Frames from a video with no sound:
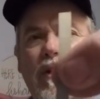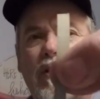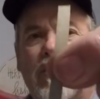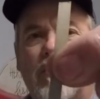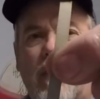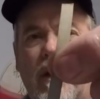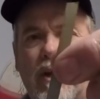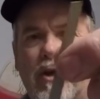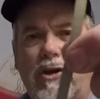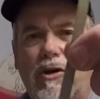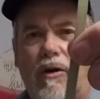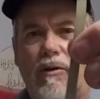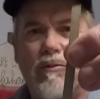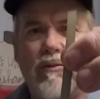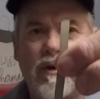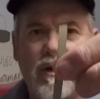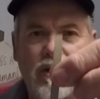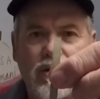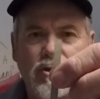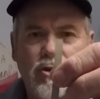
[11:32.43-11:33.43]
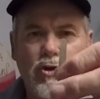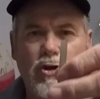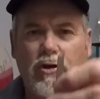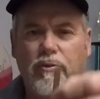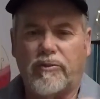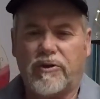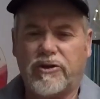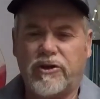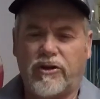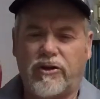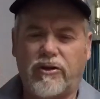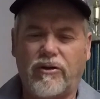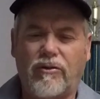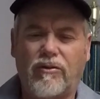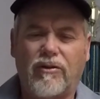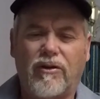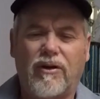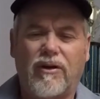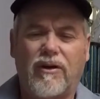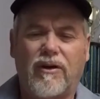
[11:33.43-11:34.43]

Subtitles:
to make your own skirt material.